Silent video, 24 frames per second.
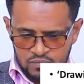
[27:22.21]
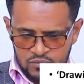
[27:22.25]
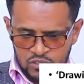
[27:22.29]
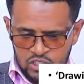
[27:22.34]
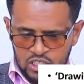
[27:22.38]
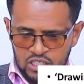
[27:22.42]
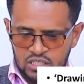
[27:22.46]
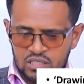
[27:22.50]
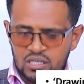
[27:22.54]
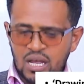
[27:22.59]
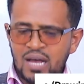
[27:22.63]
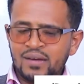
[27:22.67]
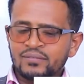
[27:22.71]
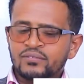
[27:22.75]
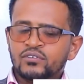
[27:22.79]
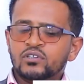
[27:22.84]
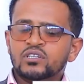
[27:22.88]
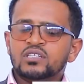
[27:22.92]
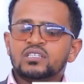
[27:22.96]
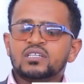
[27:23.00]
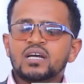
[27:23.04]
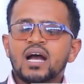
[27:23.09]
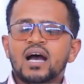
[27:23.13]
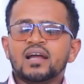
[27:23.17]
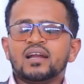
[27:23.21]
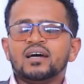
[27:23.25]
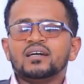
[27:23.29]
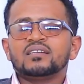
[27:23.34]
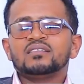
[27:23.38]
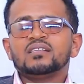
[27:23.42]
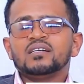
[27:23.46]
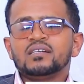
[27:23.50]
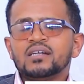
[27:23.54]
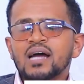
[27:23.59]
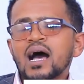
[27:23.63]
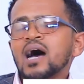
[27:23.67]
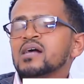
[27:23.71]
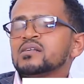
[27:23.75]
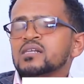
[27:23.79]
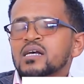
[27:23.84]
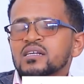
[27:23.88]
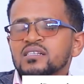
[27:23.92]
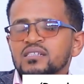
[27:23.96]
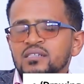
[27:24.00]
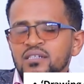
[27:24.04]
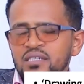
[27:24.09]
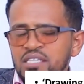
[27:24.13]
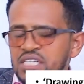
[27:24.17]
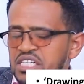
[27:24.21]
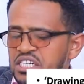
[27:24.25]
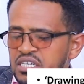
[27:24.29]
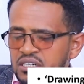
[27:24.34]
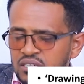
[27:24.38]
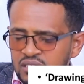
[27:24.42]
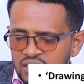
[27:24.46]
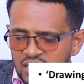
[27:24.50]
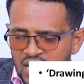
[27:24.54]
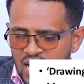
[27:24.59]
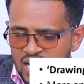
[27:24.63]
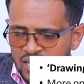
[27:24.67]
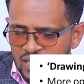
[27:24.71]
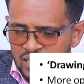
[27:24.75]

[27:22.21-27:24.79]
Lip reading: Just avoid character assassination.